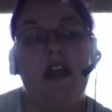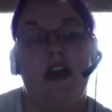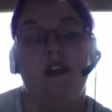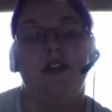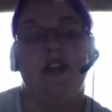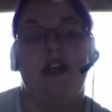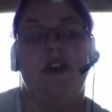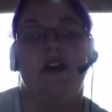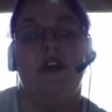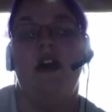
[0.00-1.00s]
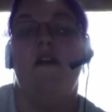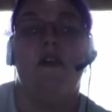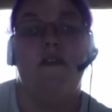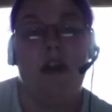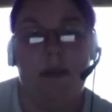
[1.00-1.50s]
dollars a year for
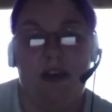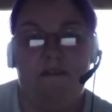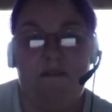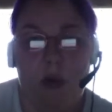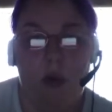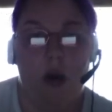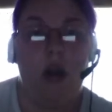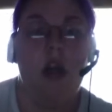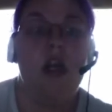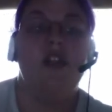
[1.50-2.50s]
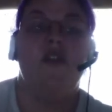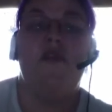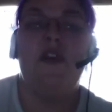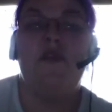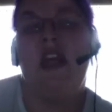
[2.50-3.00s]
a family of four. So
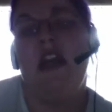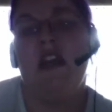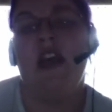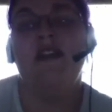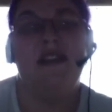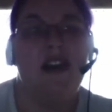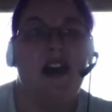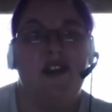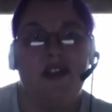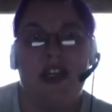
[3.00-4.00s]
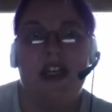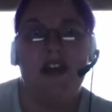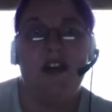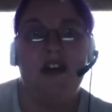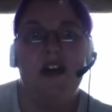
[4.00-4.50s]
fifteen thousand dollars a
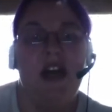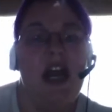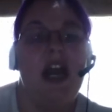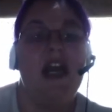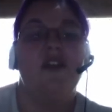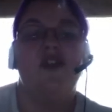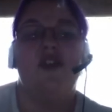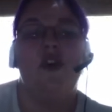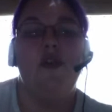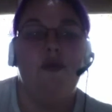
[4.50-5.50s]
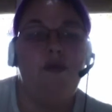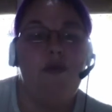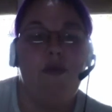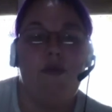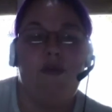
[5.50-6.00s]
year is so
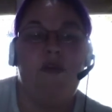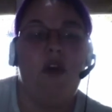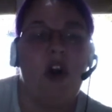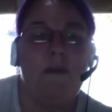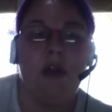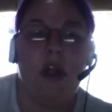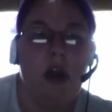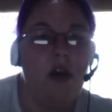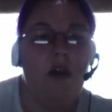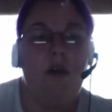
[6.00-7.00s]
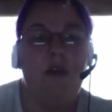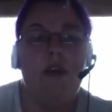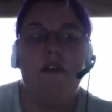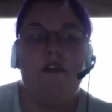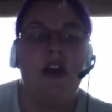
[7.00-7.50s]
far below
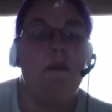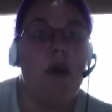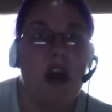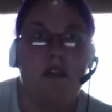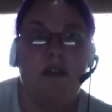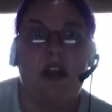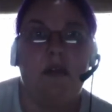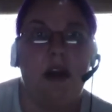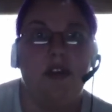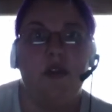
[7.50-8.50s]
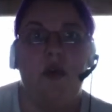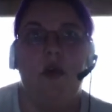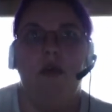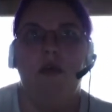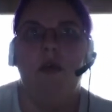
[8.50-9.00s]
the freaking poverty
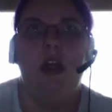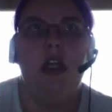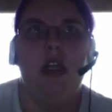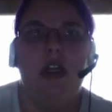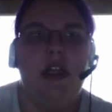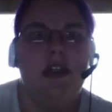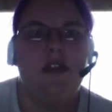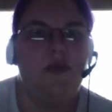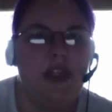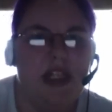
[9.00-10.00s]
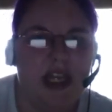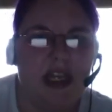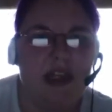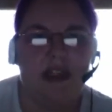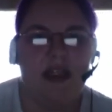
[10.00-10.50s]
threshold that it's
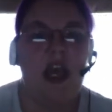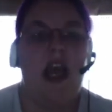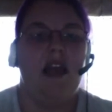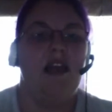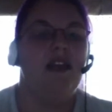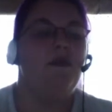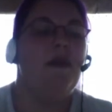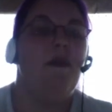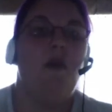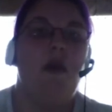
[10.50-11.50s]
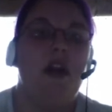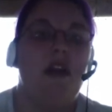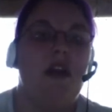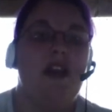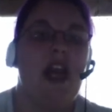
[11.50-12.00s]
ridiculous. And these people want to
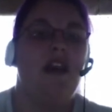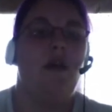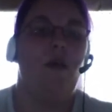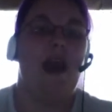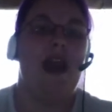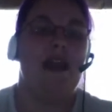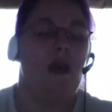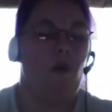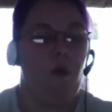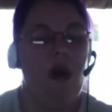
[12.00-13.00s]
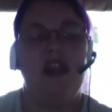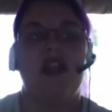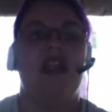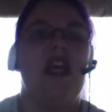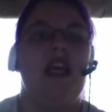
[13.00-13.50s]
take away that one
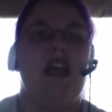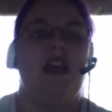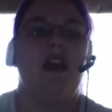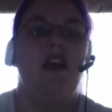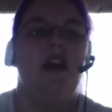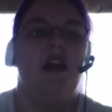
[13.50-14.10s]
thing